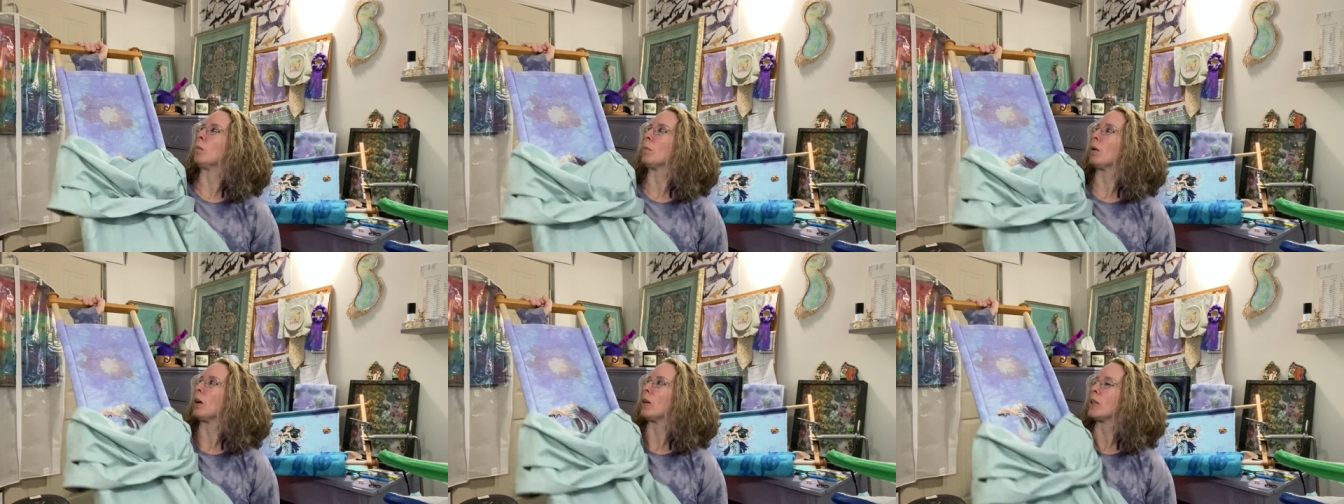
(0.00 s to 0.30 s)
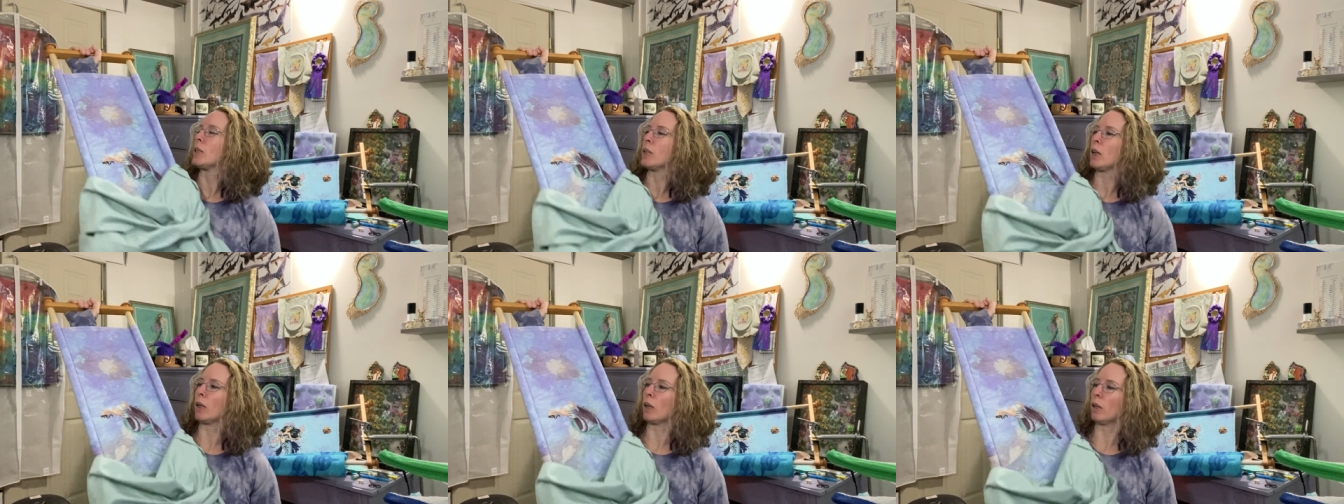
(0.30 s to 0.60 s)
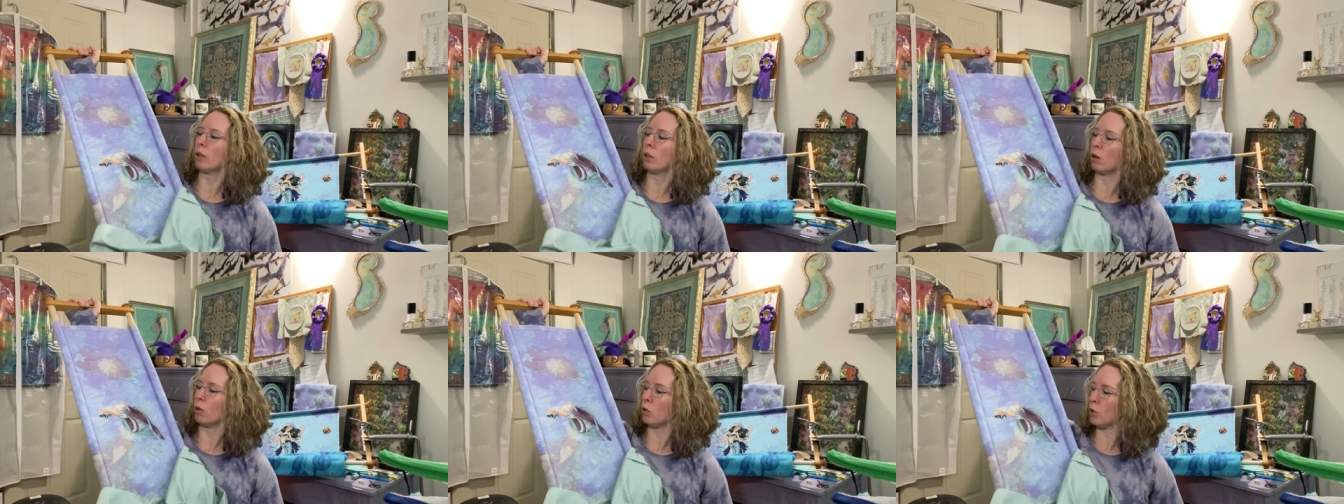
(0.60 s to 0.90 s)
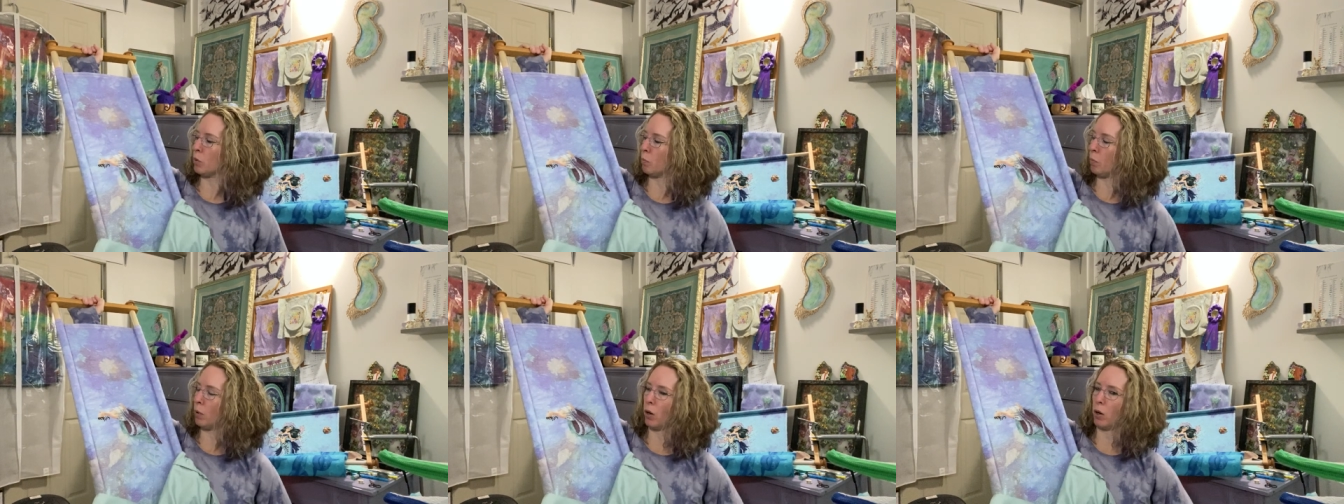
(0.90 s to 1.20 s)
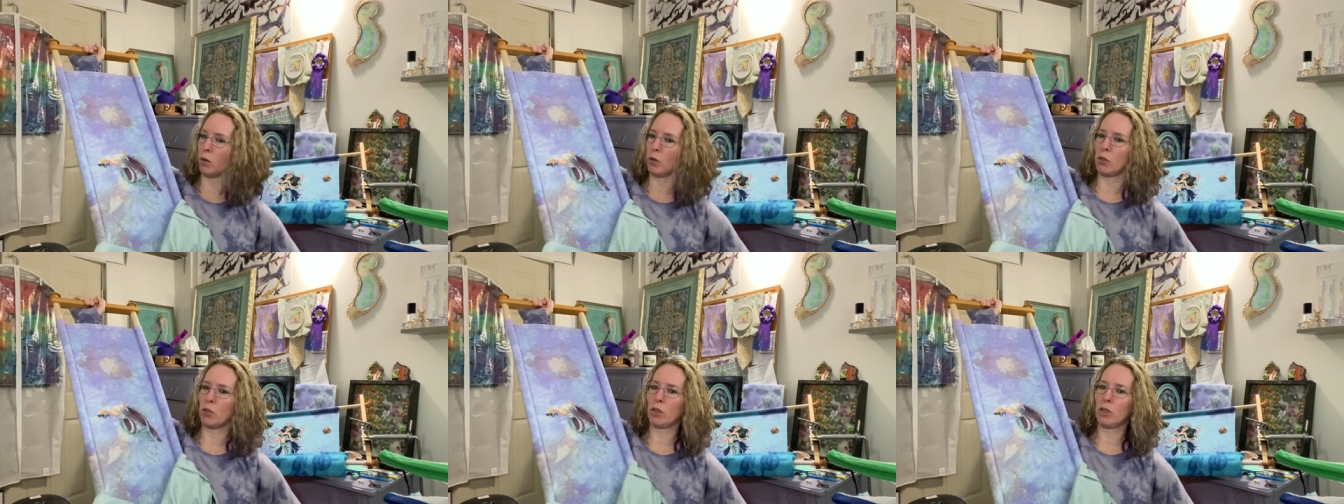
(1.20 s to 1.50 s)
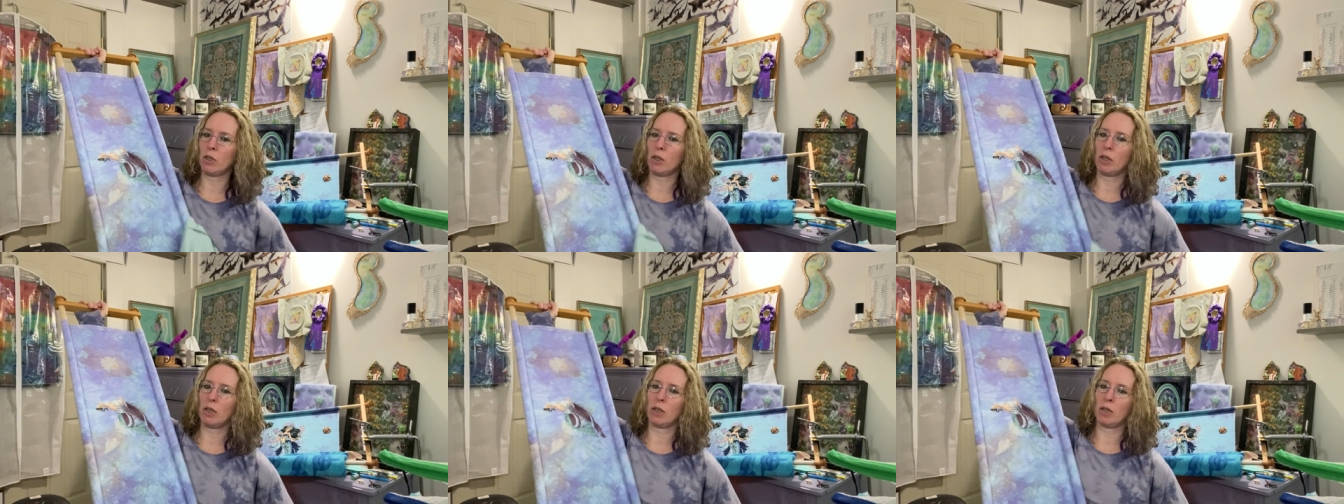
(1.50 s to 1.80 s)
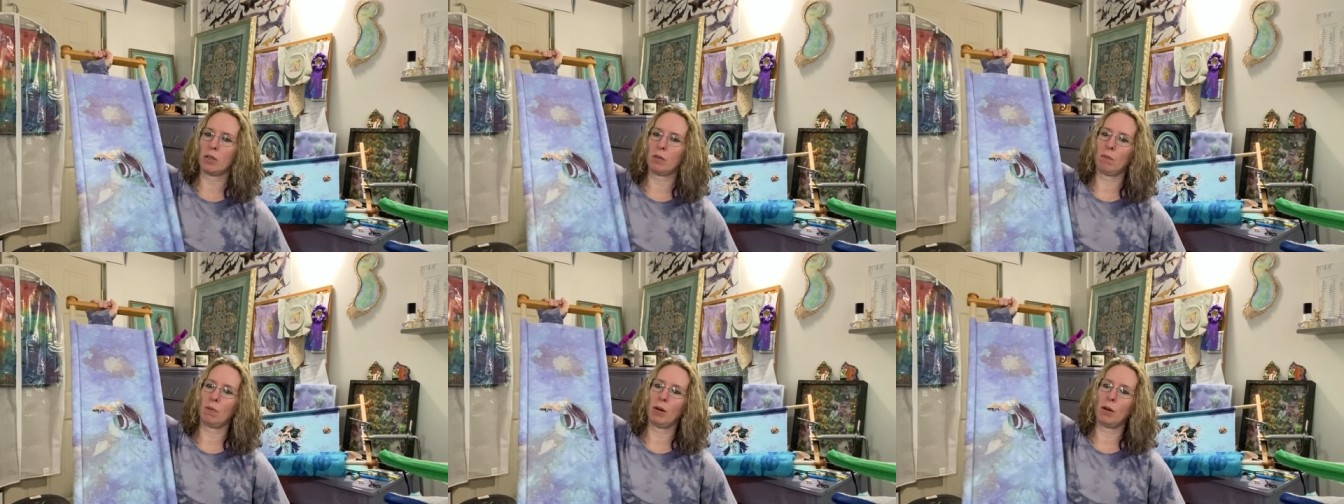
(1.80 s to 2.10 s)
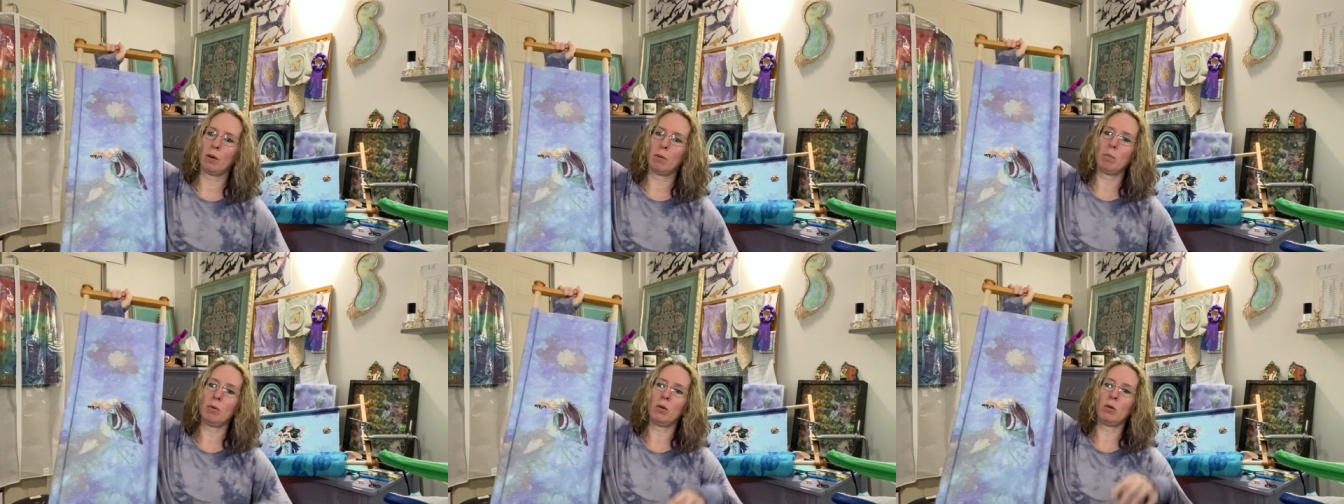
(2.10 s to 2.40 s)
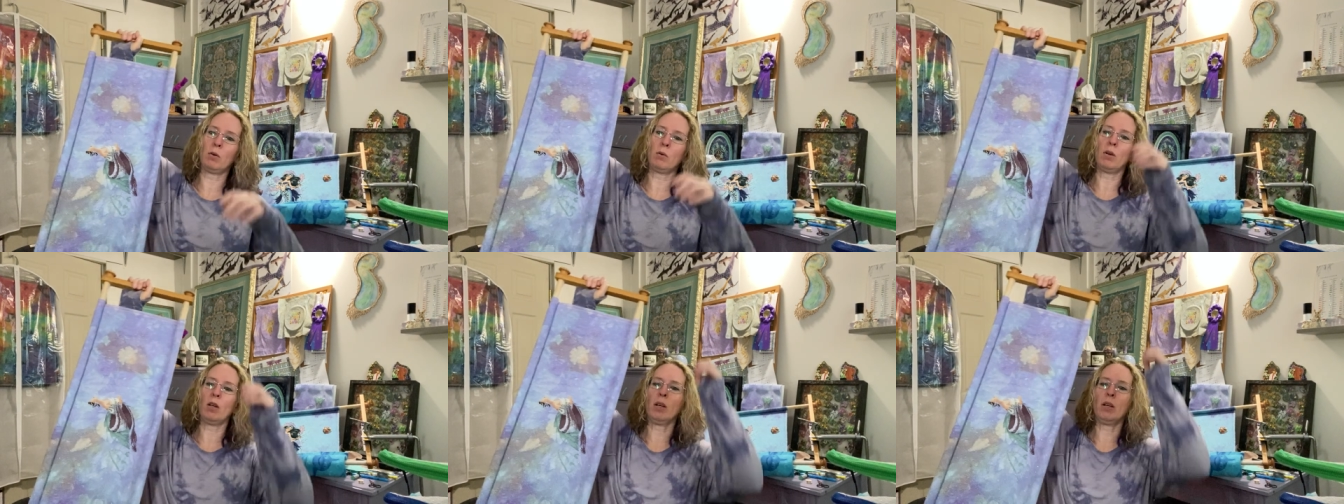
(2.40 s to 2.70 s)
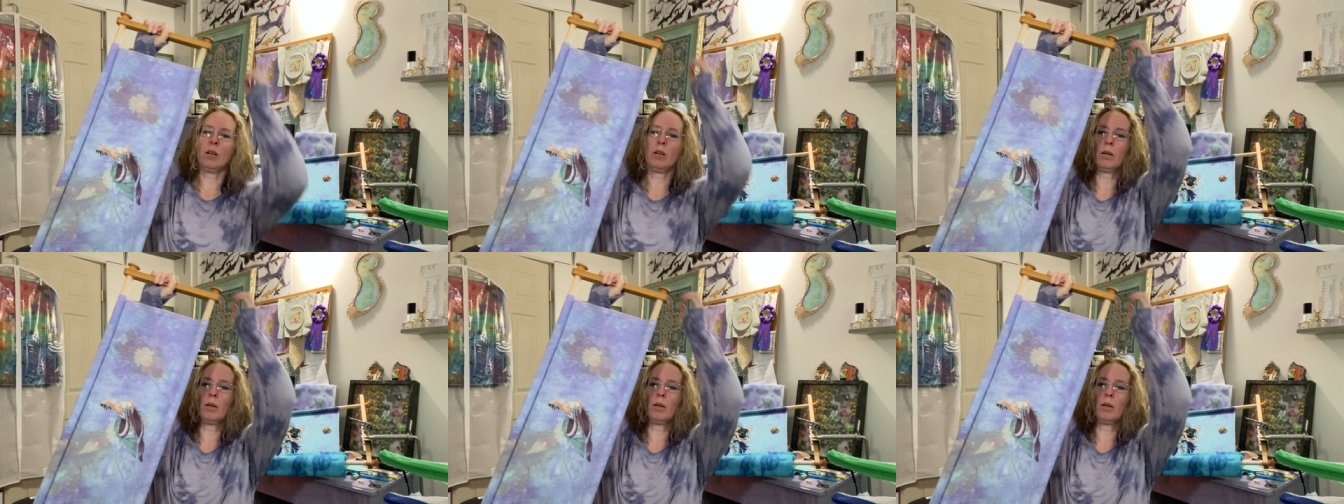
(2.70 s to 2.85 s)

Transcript: my second largest bars, this is Fairy Moon